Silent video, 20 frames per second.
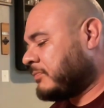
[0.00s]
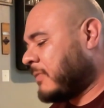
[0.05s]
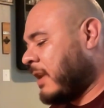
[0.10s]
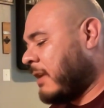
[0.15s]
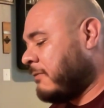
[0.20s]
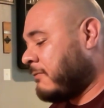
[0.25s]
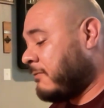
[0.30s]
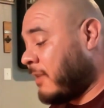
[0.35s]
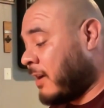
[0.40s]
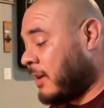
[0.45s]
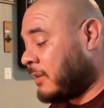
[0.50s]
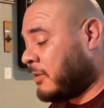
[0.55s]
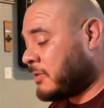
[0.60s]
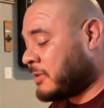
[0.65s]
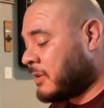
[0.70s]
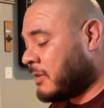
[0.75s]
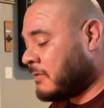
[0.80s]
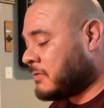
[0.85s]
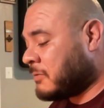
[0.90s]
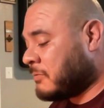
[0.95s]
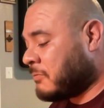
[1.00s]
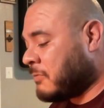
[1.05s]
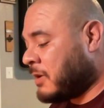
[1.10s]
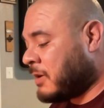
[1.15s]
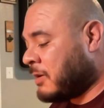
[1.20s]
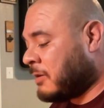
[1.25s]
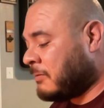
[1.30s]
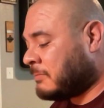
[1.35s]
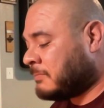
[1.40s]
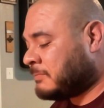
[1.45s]
and find ourselves a
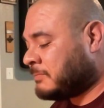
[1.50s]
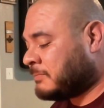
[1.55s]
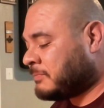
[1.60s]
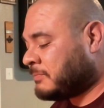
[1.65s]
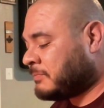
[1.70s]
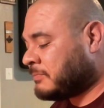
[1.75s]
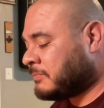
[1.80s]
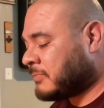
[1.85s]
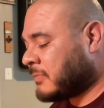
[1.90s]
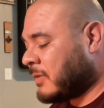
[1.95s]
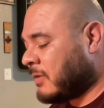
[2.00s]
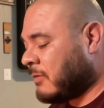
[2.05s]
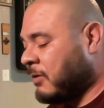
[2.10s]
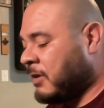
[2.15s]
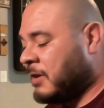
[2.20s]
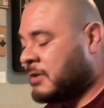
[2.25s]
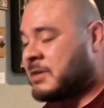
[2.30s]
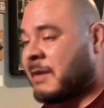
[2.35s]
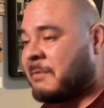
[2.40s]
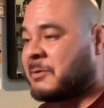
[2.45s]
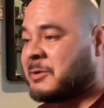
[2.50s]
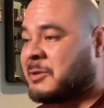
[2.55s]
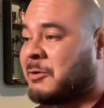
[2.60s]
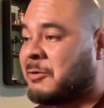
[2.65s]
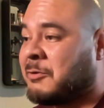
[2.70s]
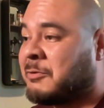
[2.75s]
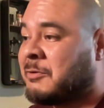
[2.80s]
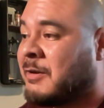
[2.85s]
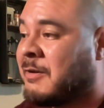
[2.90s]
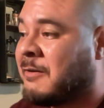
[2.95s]
winner for this
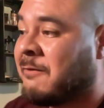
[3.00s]
episode